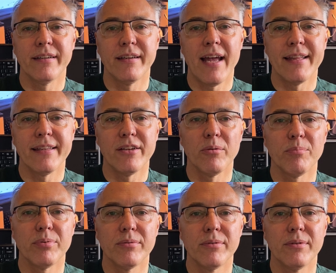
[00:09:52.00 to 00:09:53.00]
ended
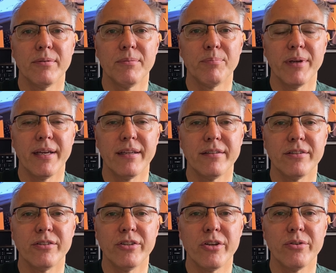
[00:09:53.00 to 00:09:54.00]
up being
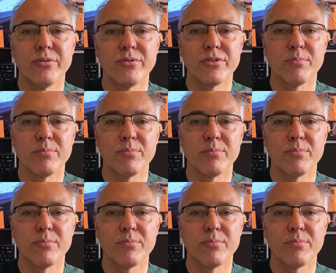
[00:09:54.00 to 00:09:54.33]
used,